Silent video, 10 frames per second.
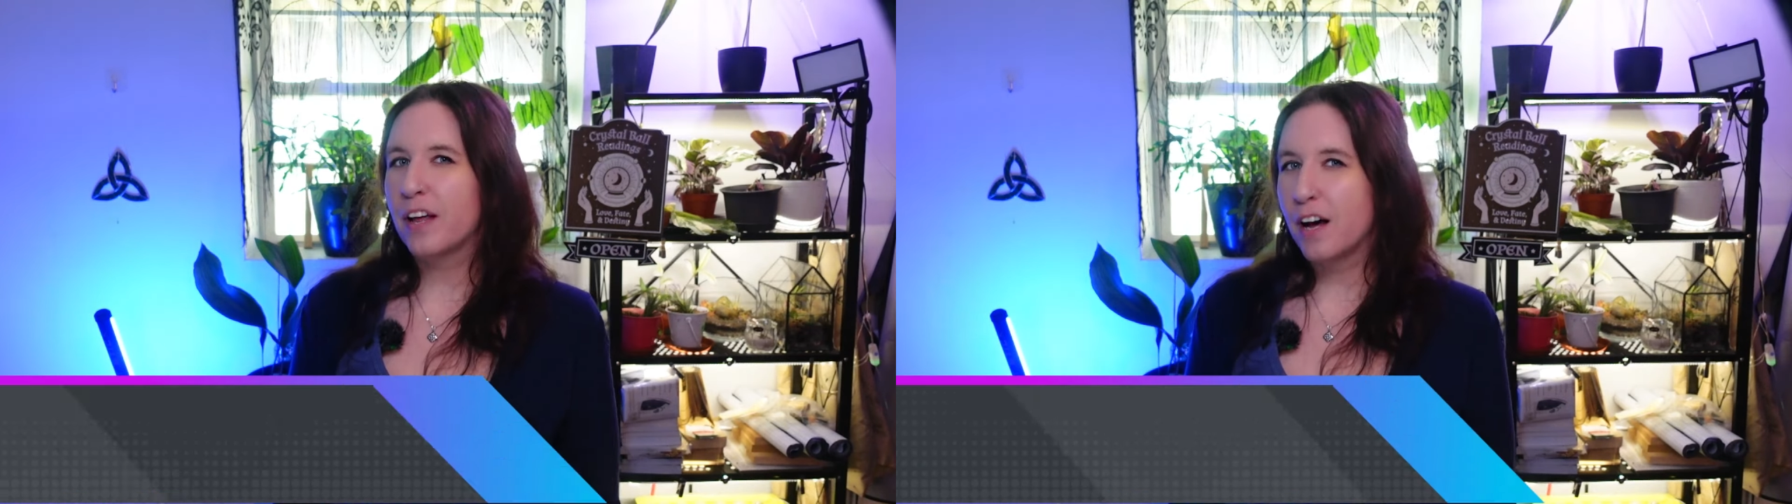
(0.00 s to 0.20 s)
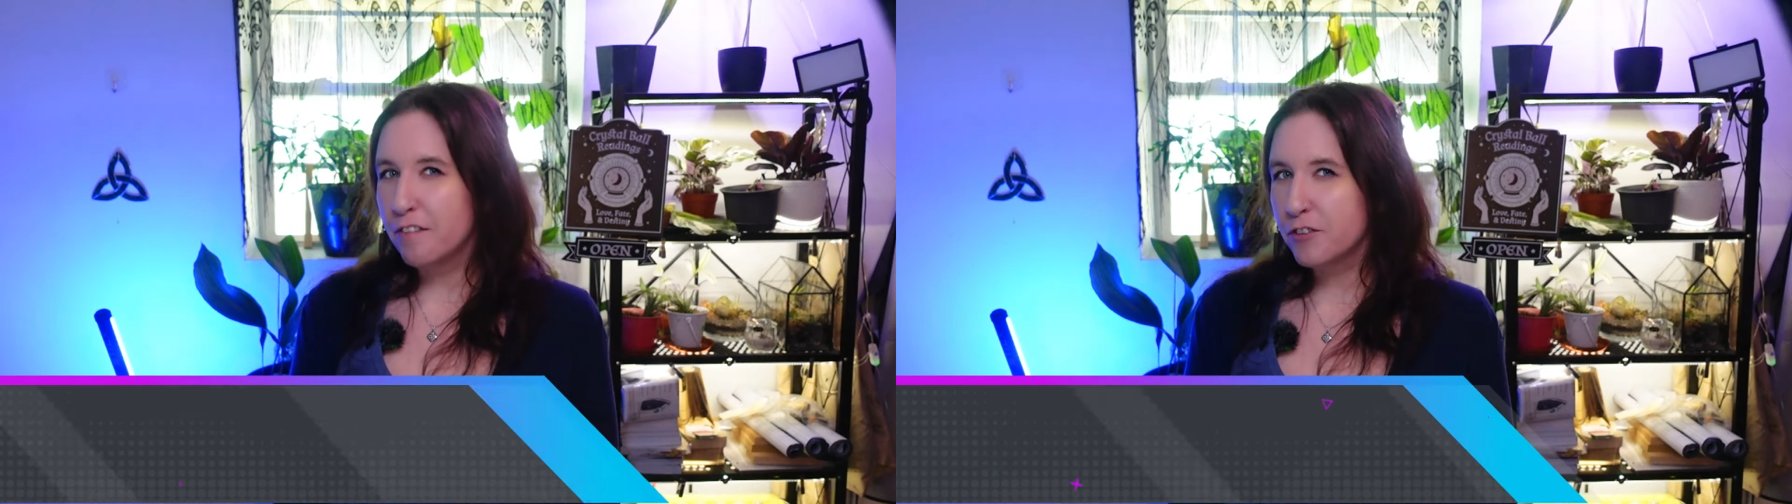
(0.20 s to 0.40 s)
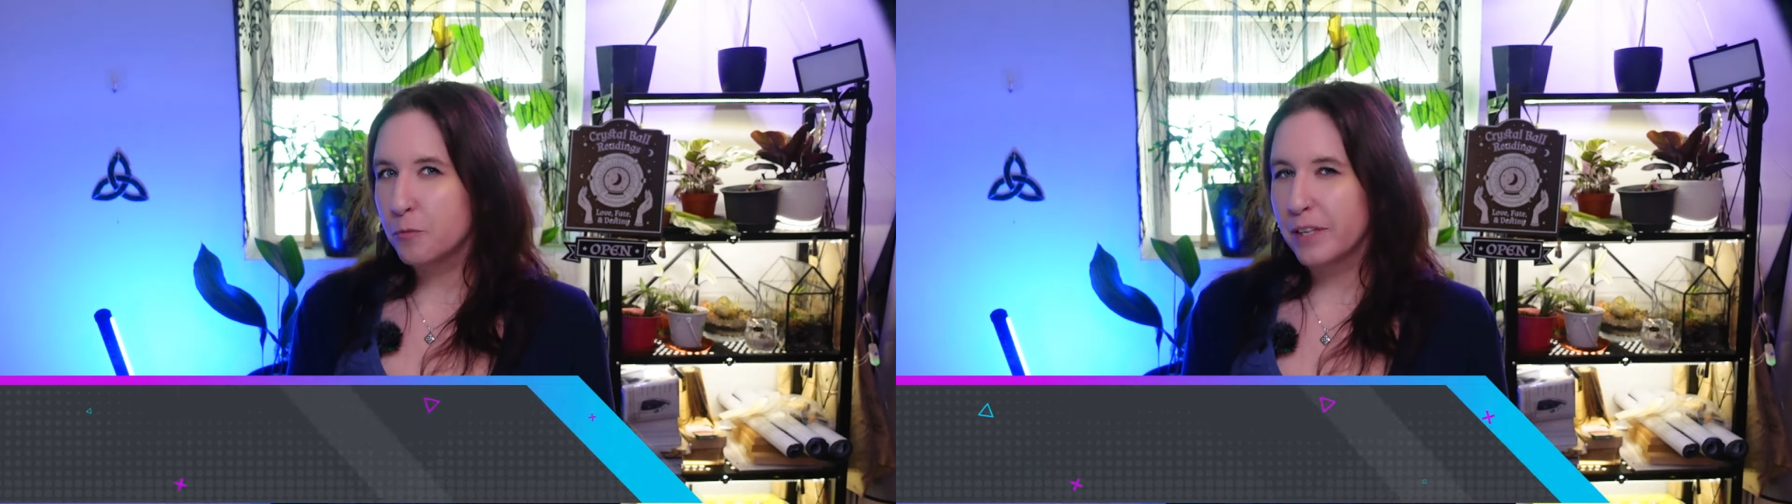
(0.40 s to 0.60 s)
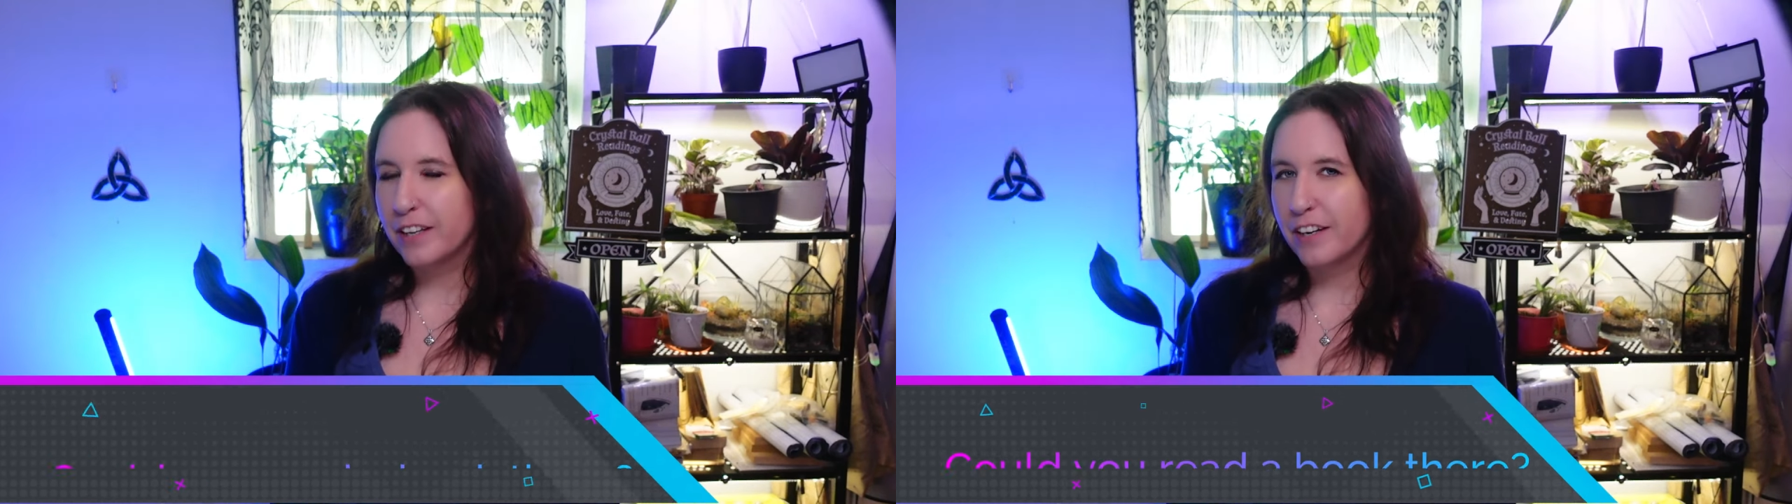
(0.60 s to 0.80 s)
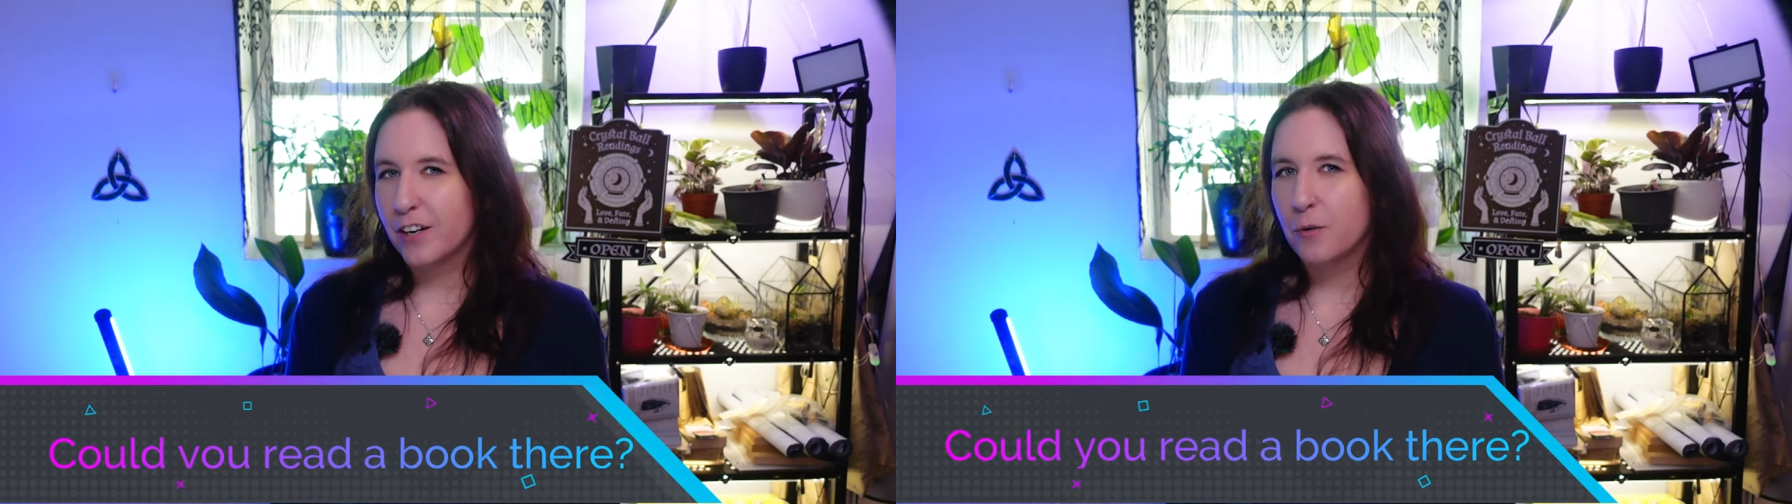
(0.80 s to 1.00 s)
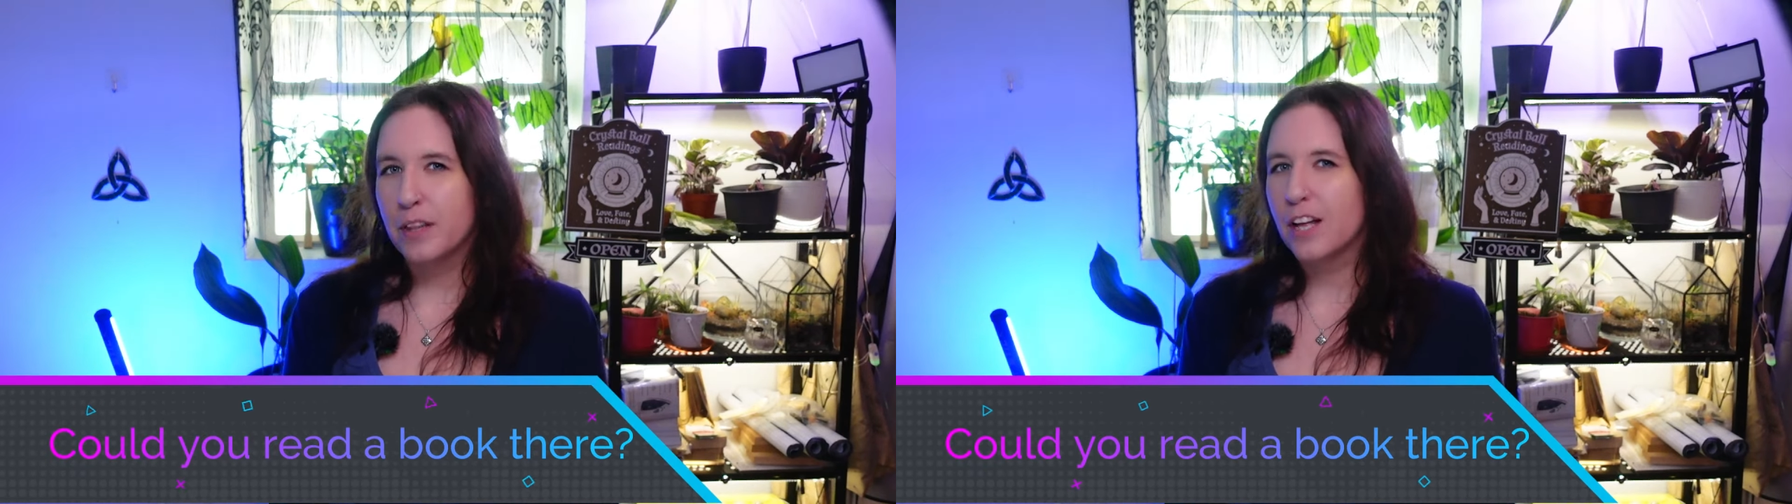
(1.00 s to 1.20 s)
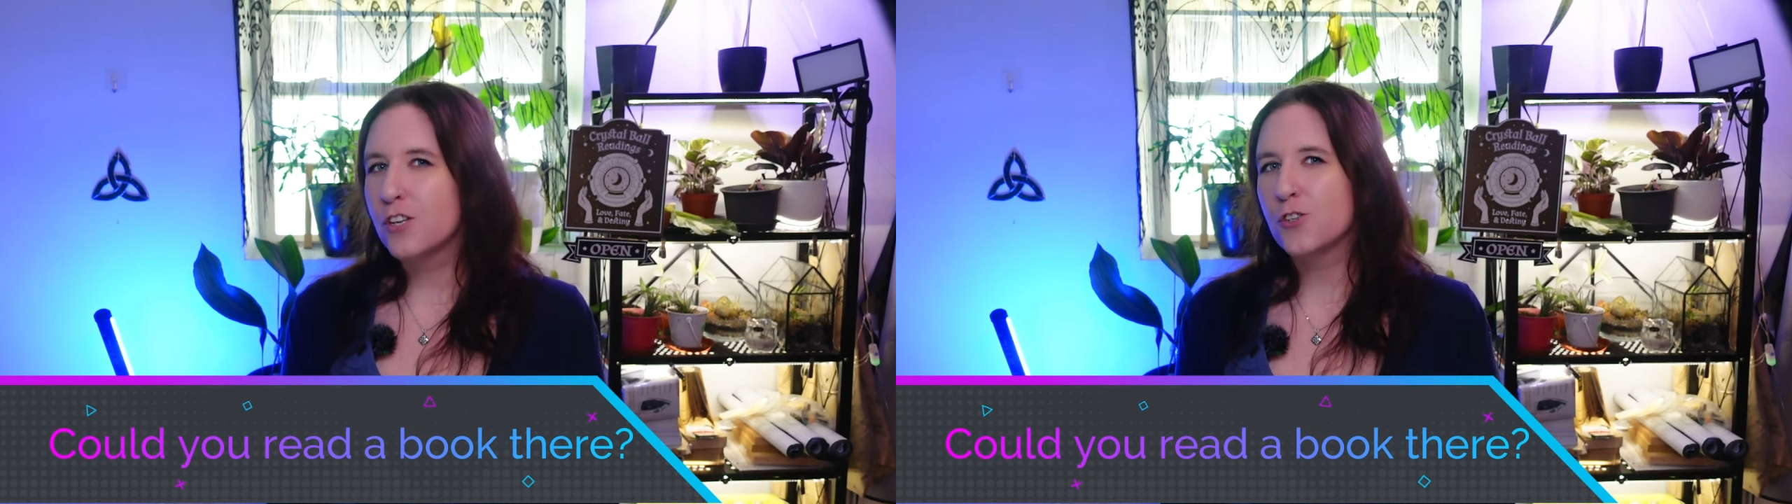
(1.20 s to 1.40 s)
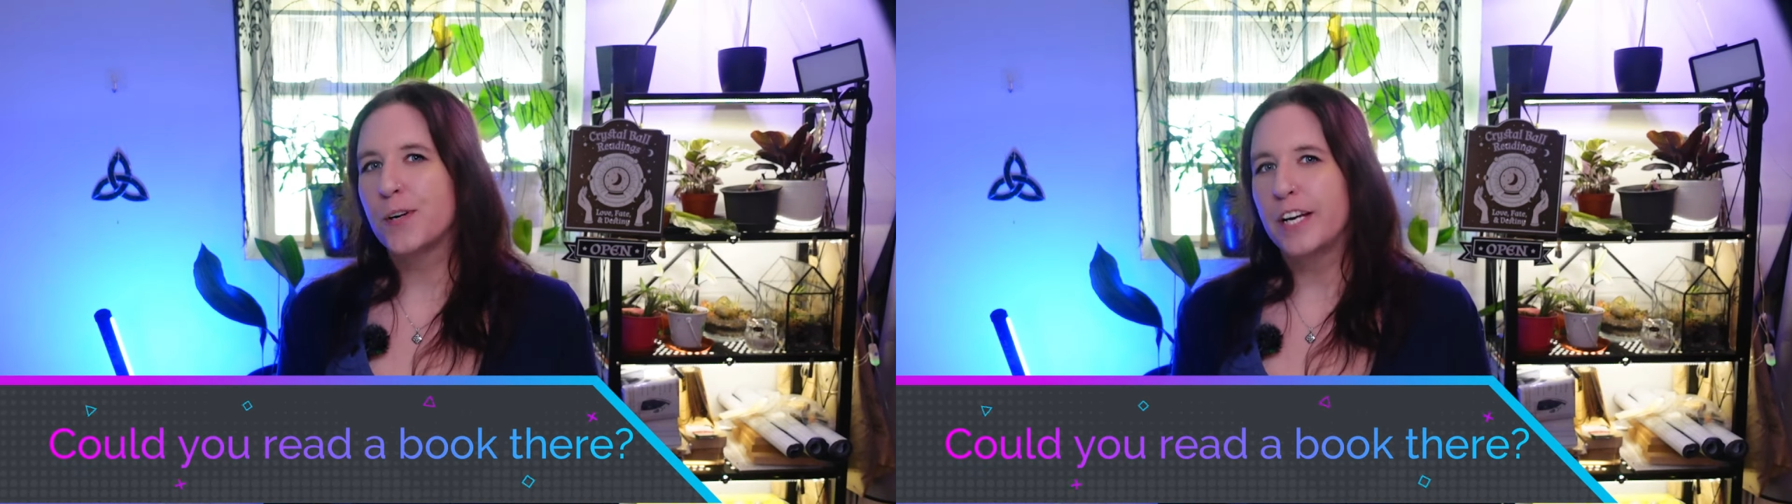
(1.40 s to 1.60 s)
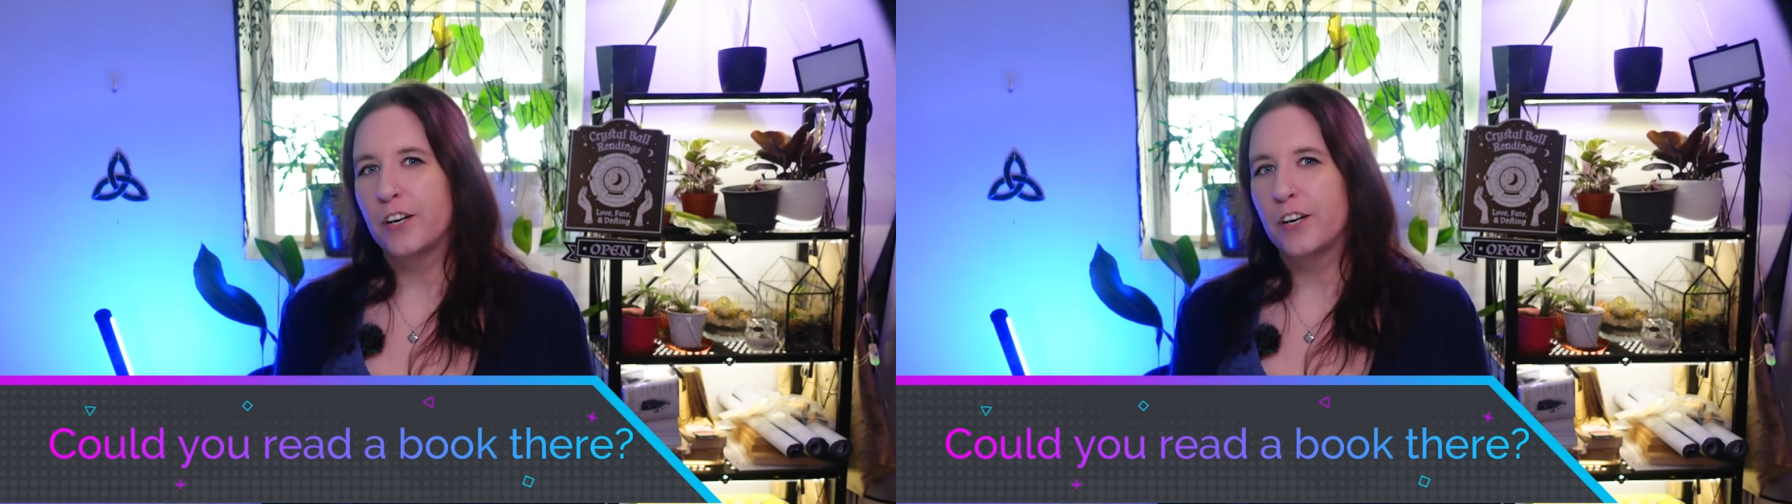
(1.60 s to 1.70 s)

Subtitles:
comfortably there without straining